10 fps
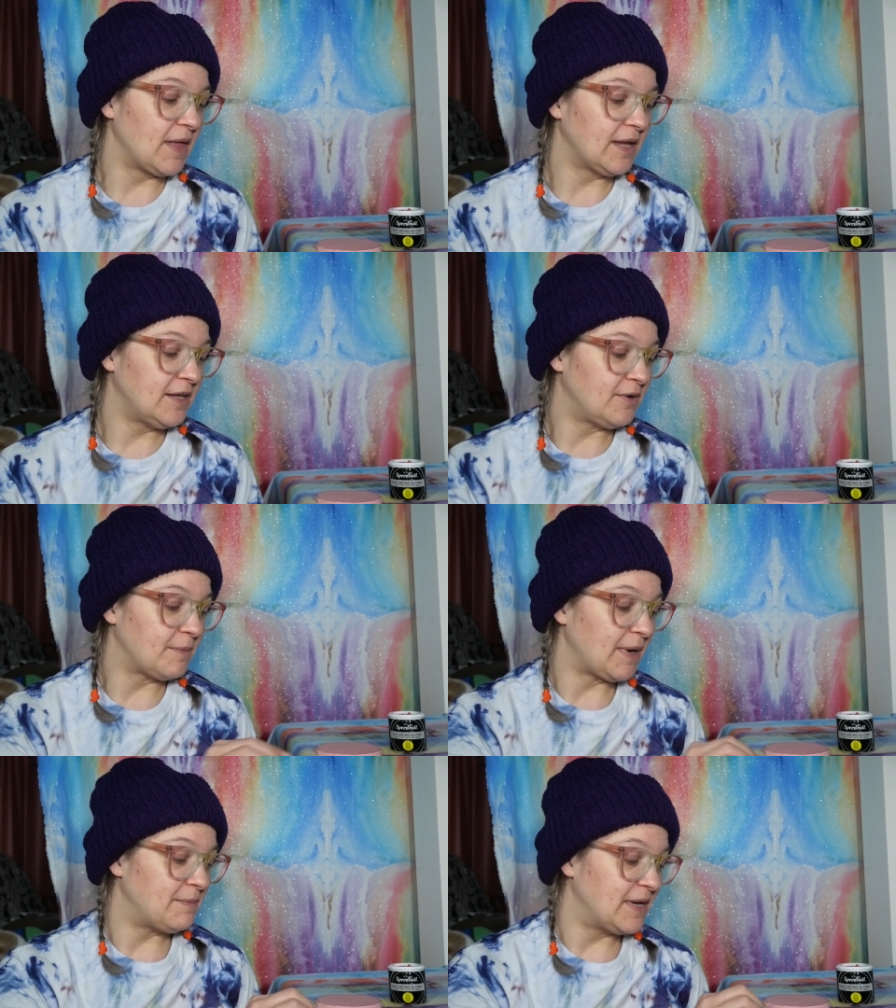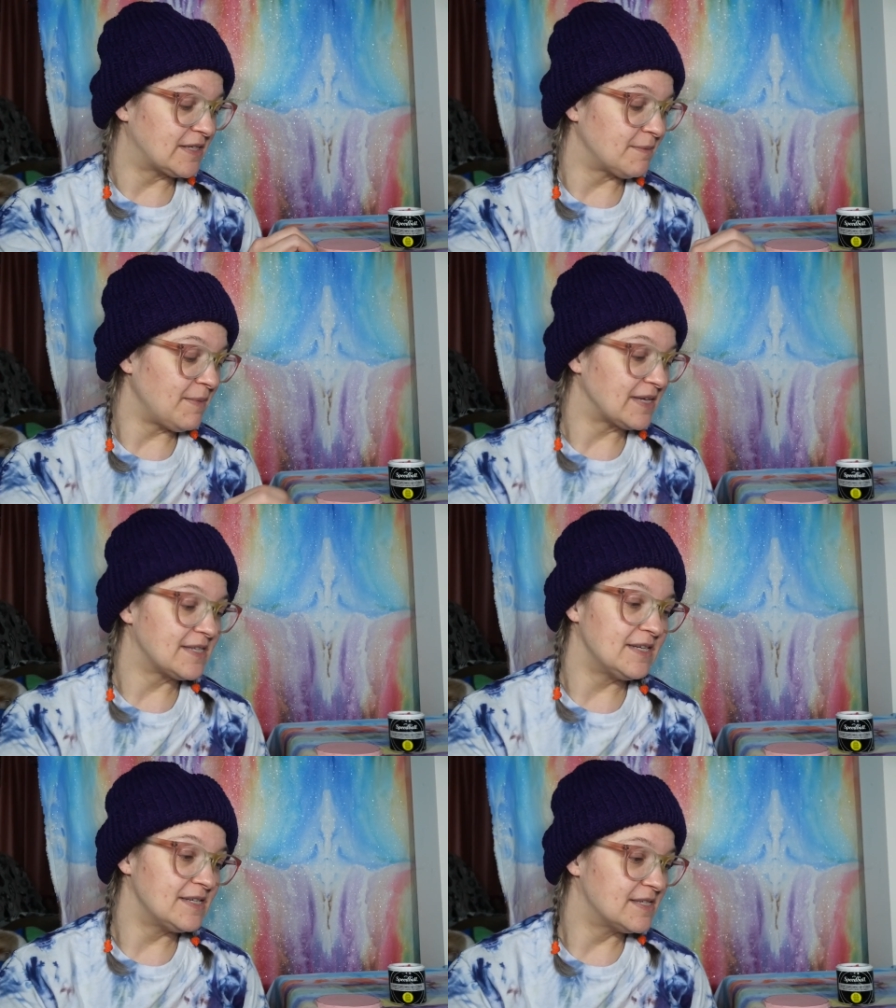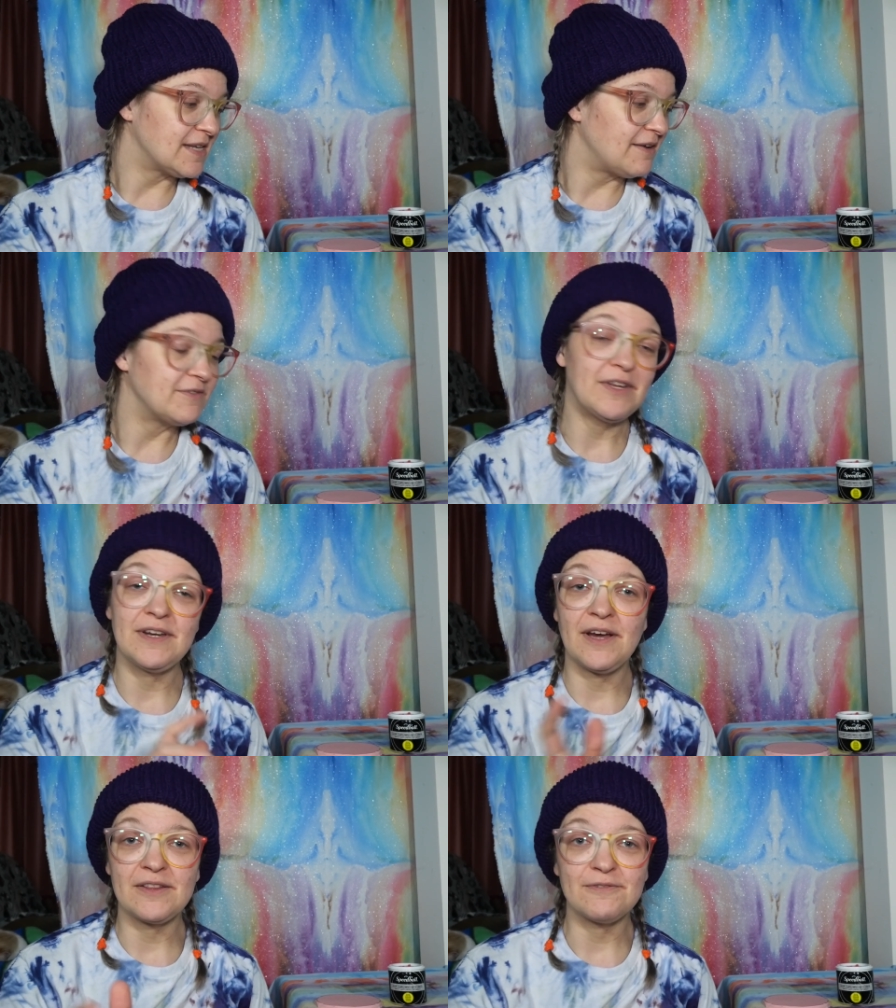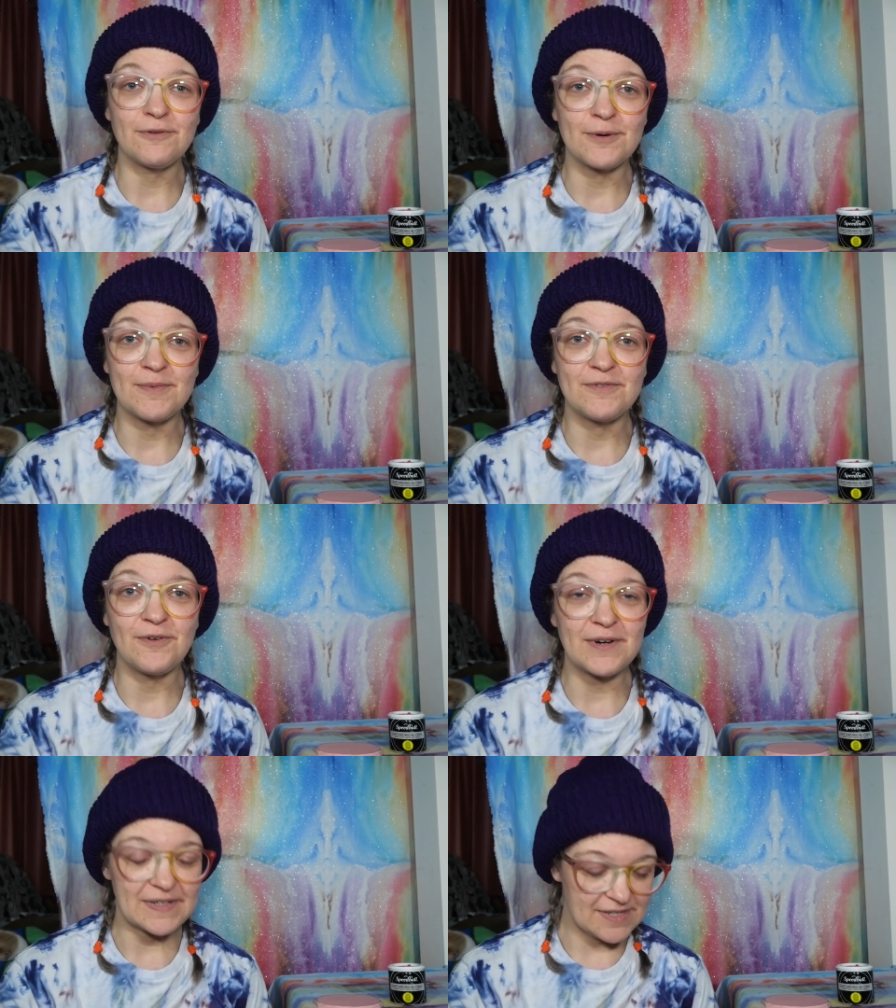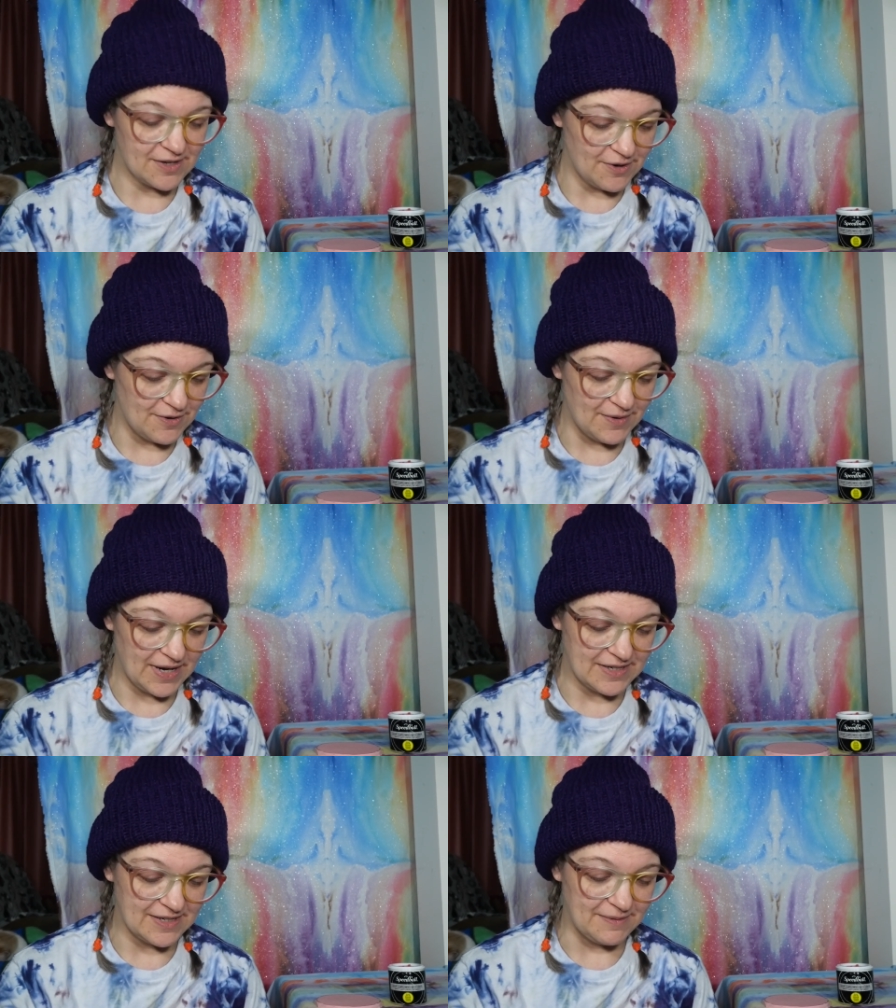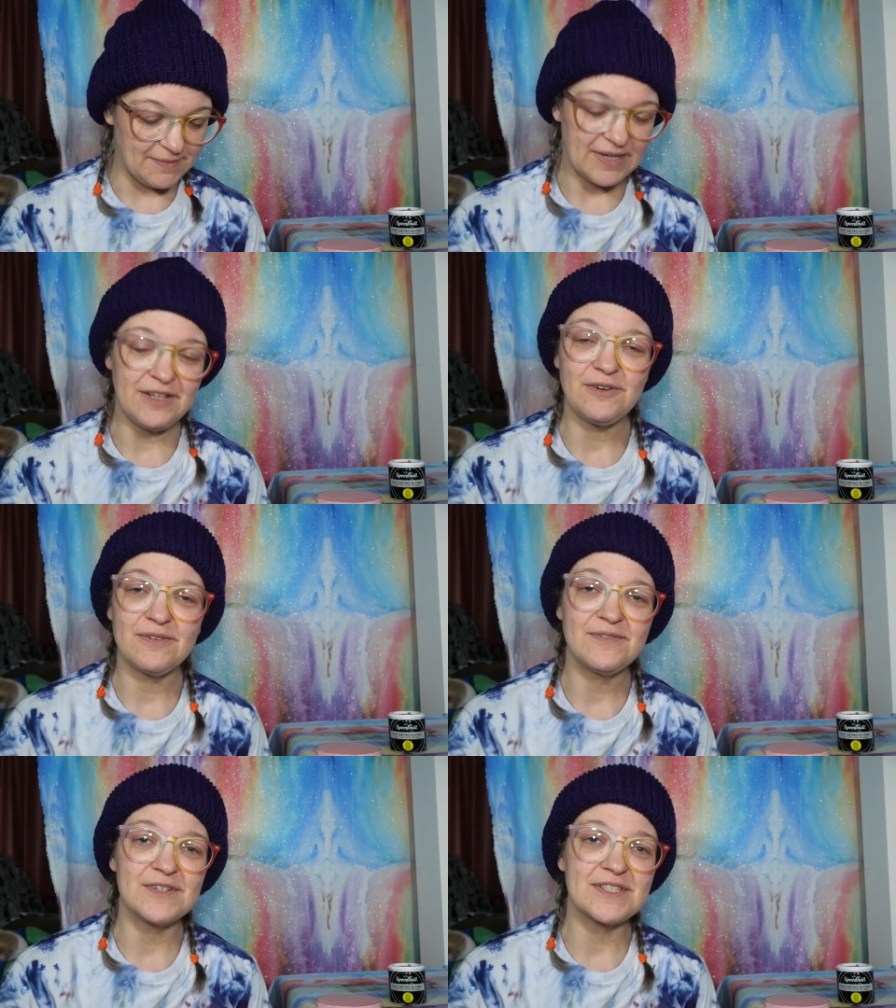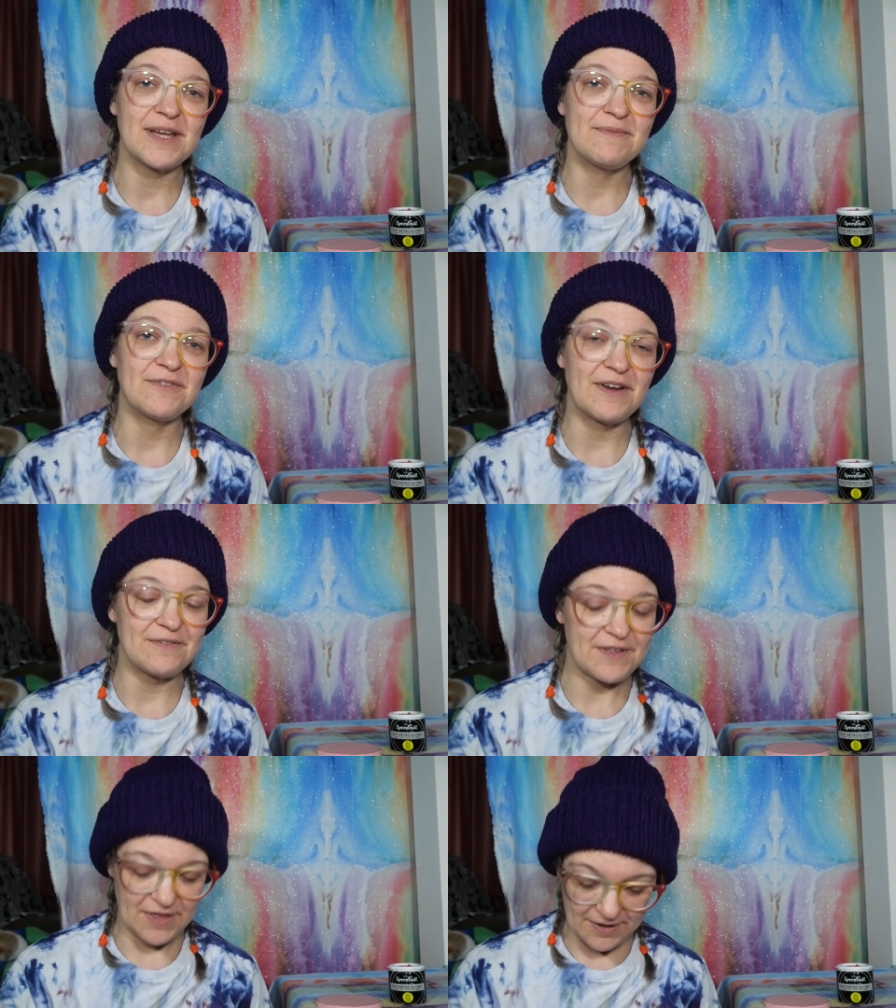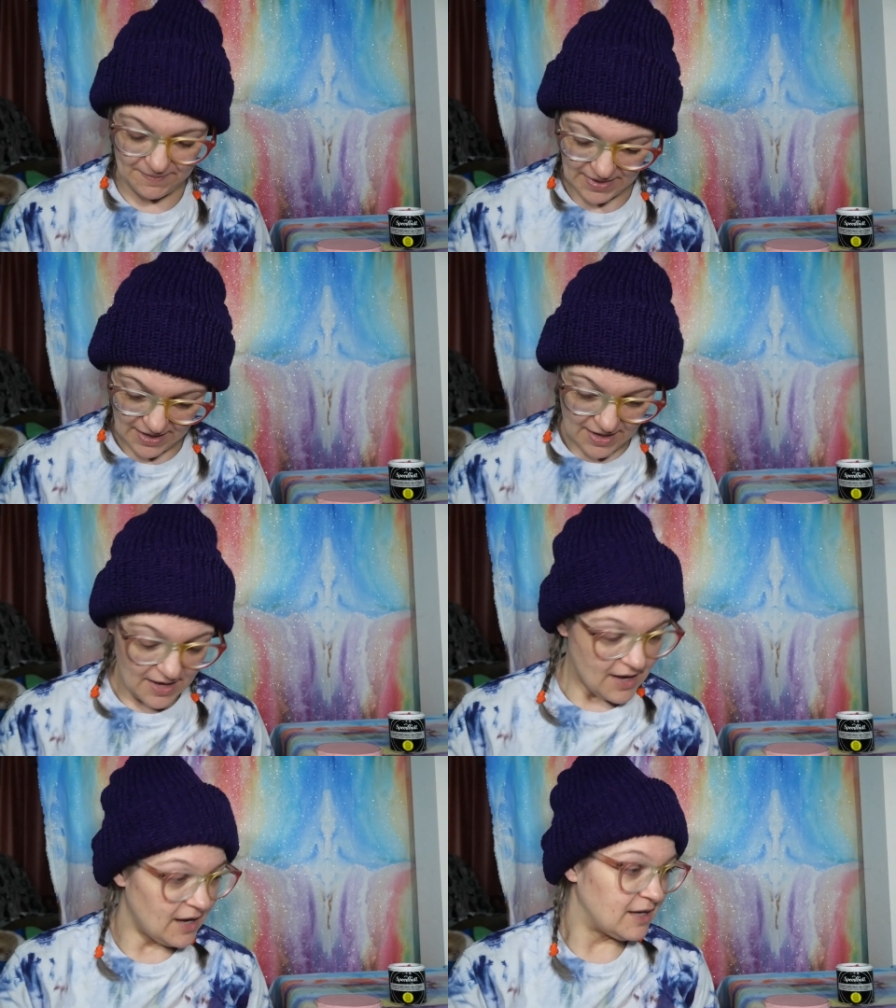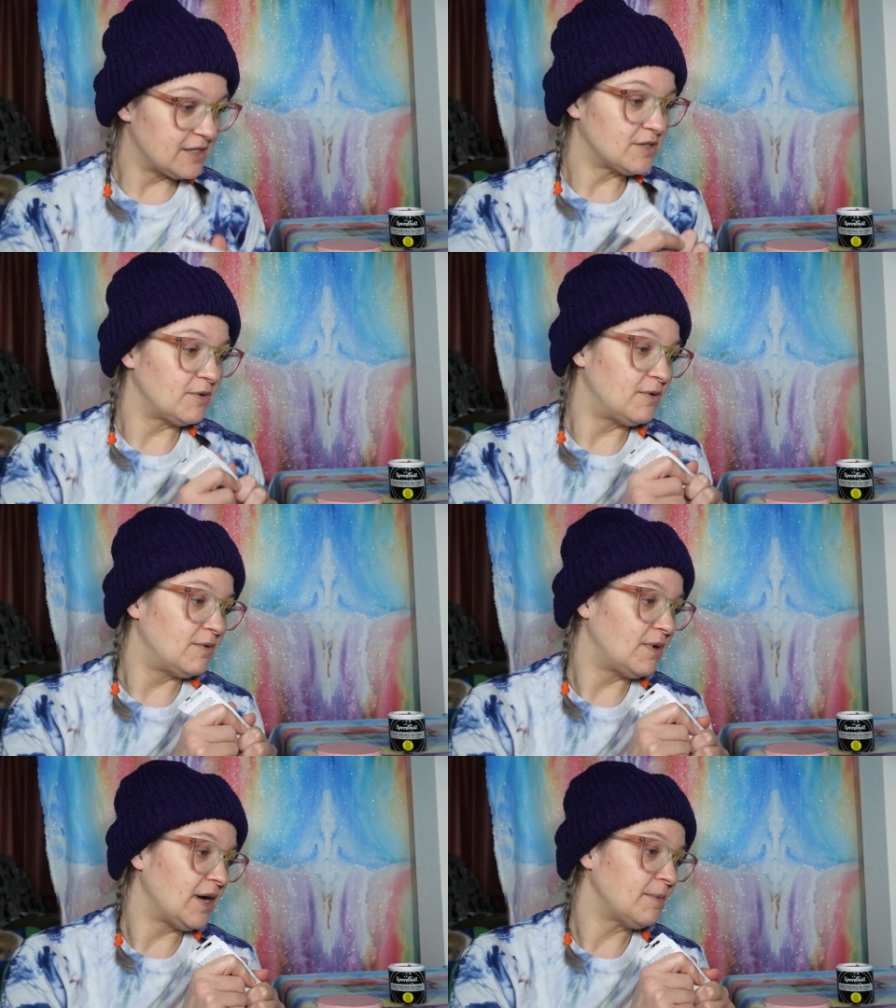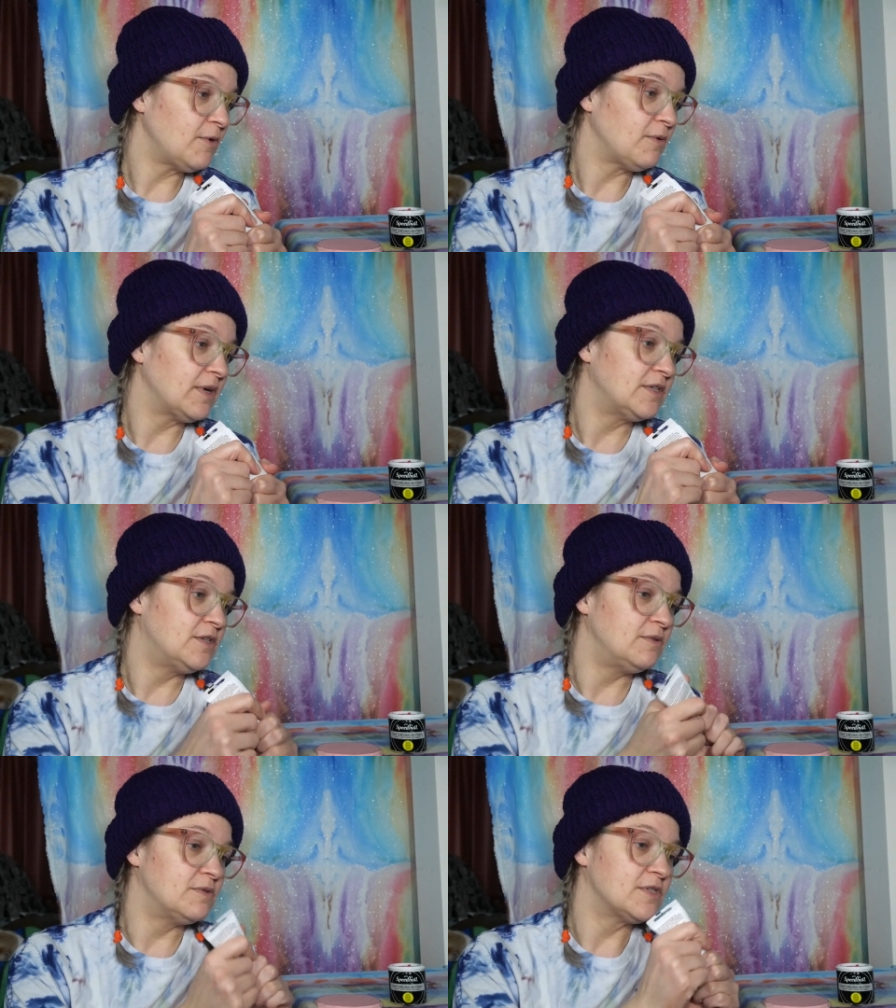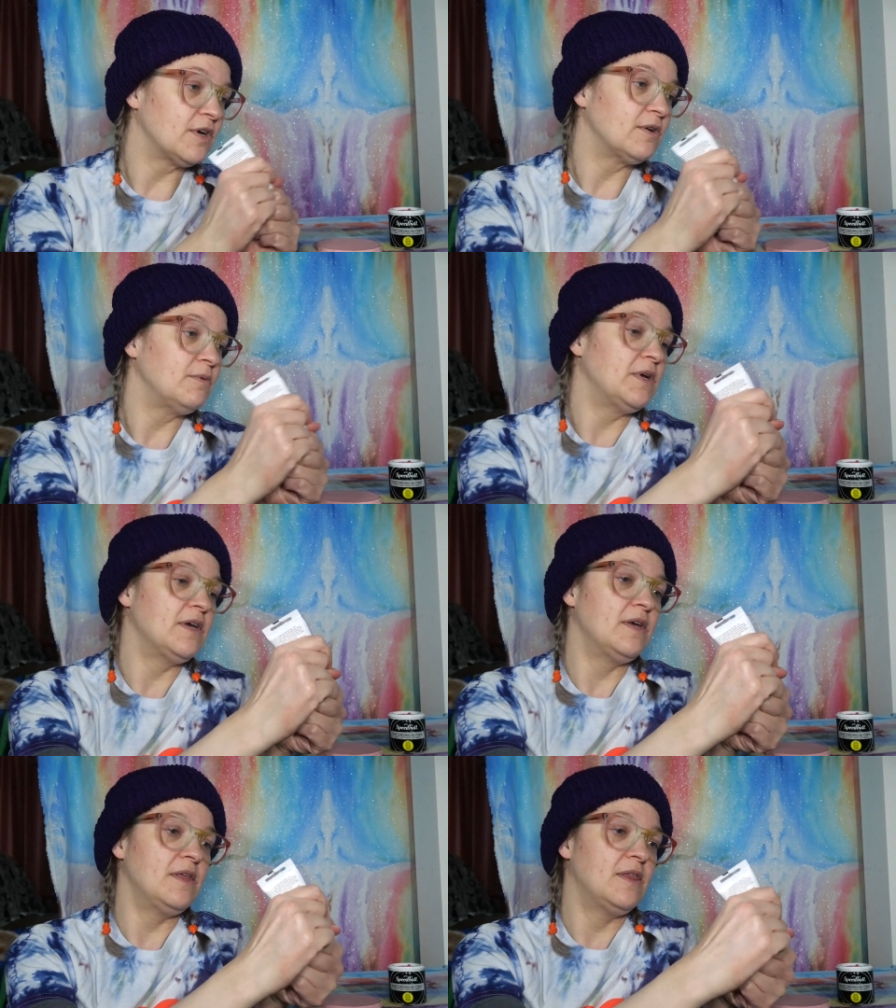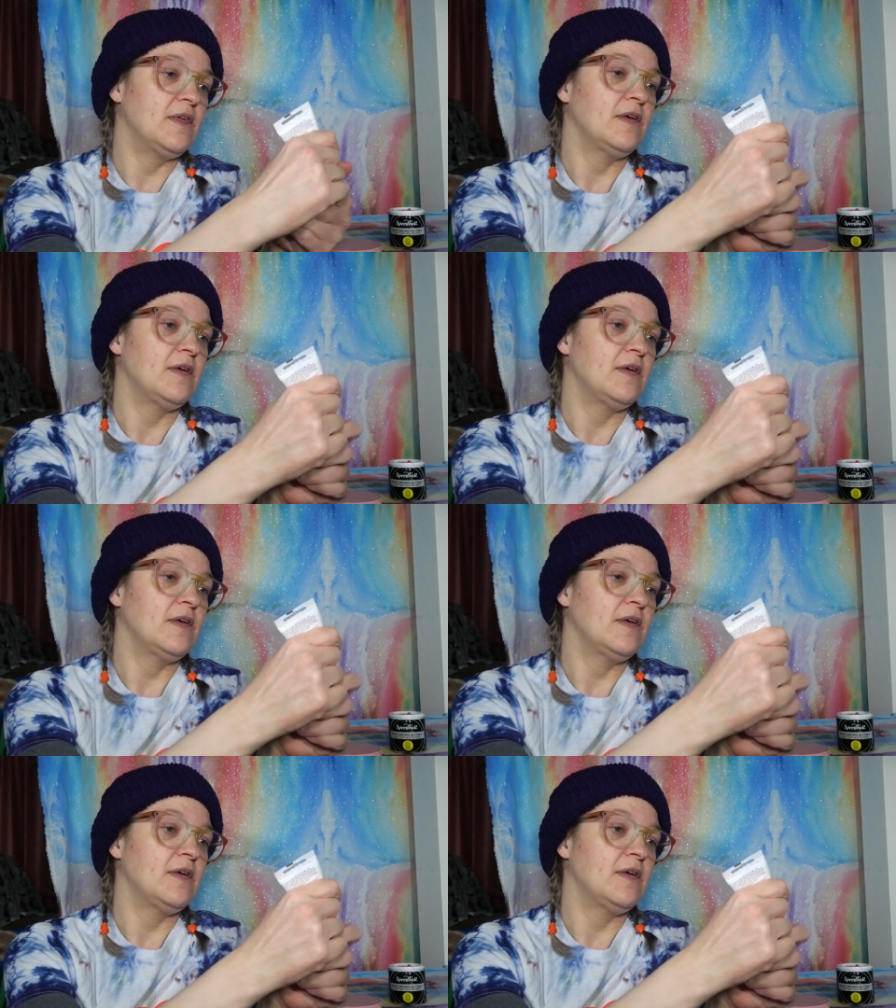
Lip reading: you know, I might make some messes. I haven't done it on the floor before, so you know, first time for everything. So I'm going to start with